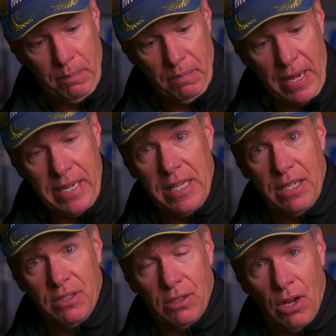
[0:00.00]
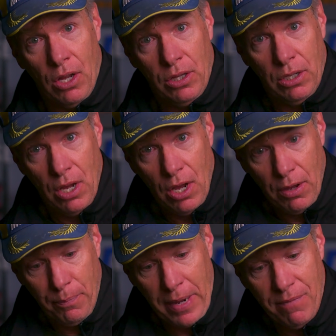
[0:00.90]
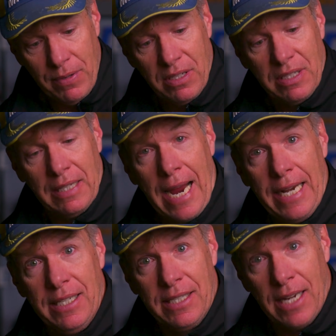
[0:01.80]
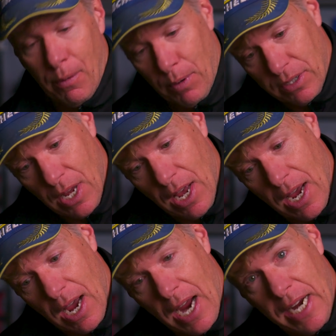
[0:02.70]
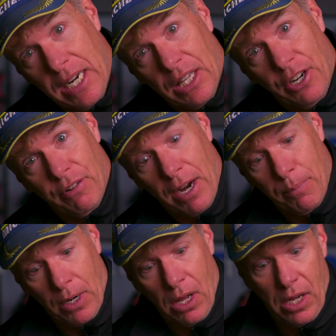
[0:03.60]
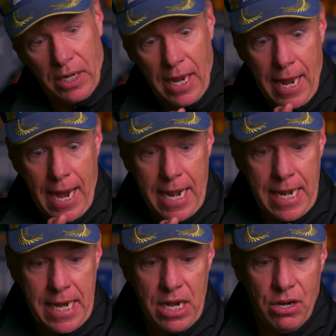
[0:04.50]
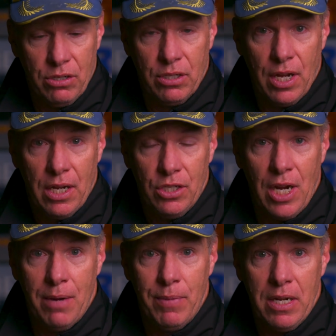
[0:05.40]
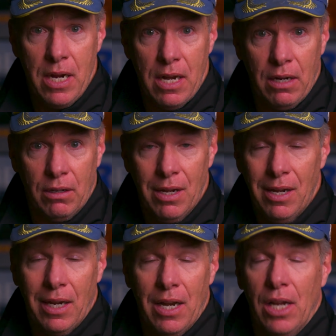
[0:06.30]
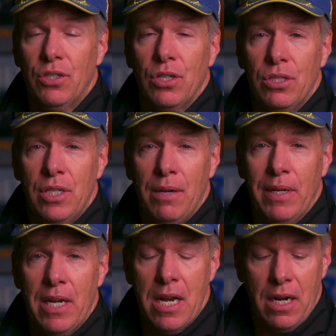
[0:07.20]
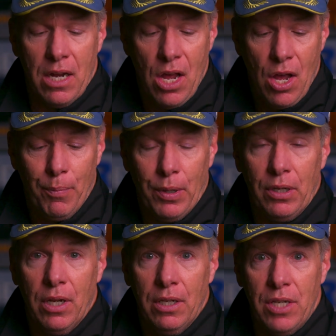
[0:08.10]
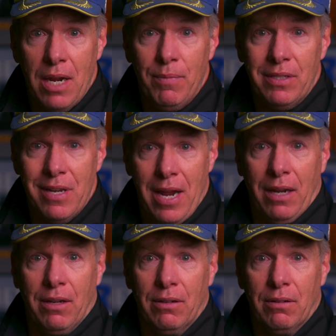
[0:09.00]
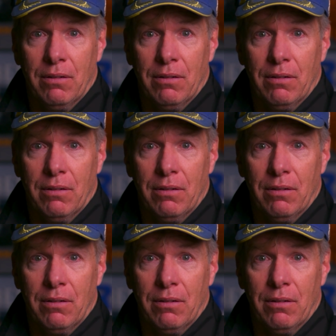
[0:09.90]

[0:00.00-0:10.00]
like this on the pavement, sliding sideways. I clear Greg McCulloch, and here's Jamie Keating. And not just Jamie Keating, but Jamie's neck